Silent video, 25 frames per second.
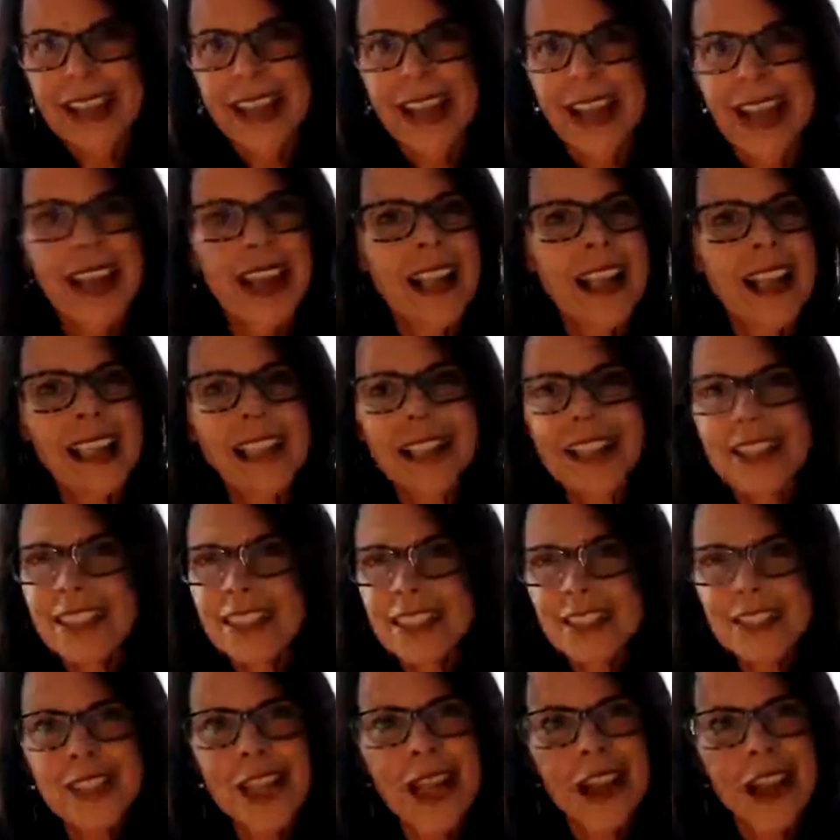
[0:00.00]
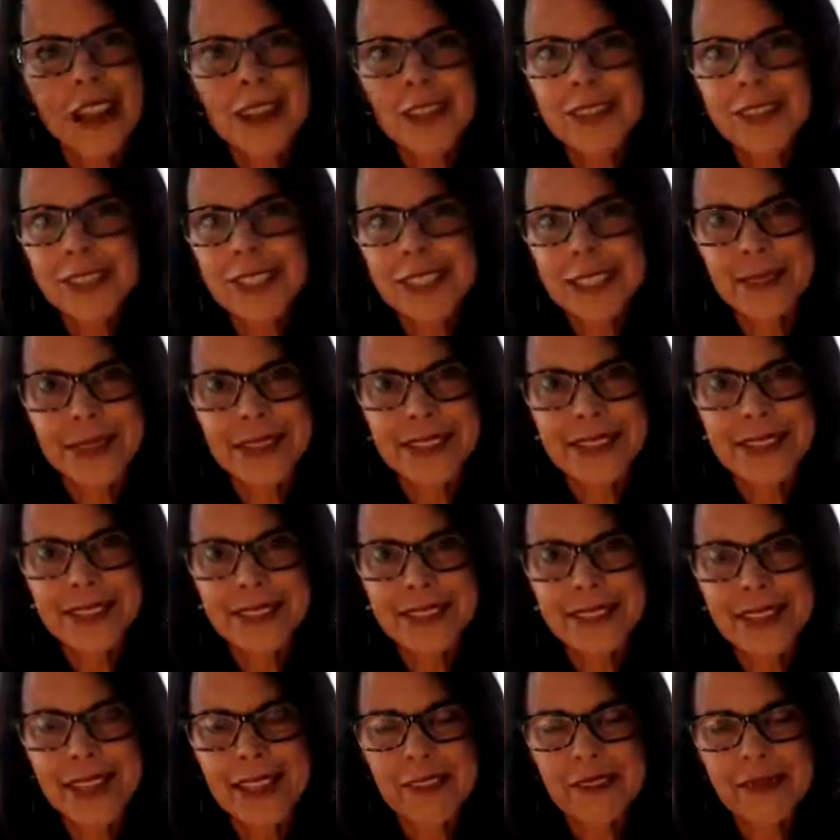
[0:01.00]
I love doing
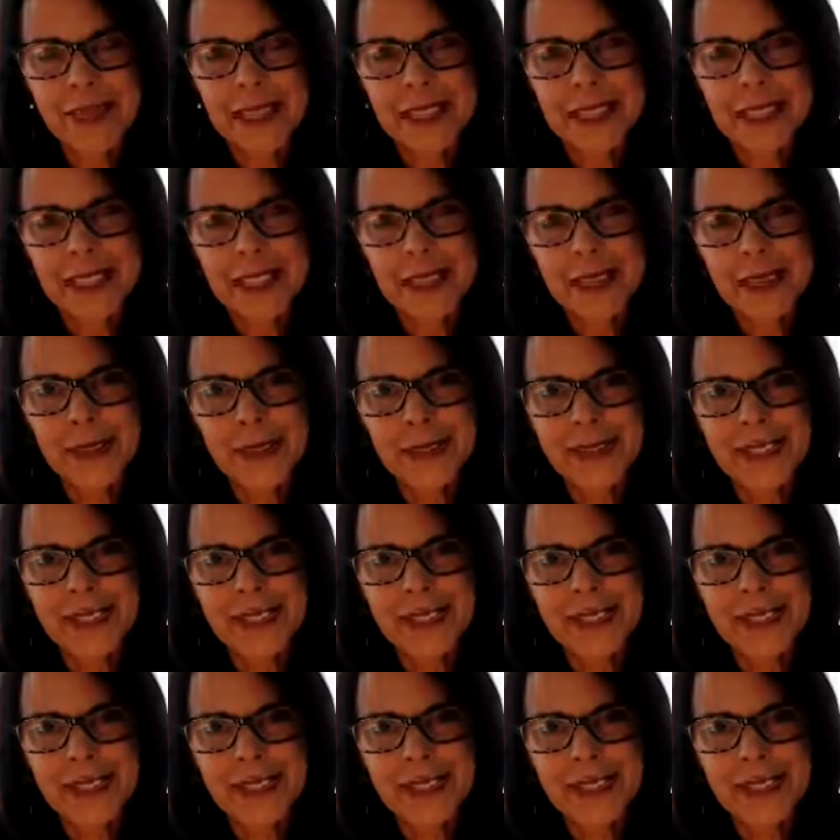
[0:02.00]
this life with you.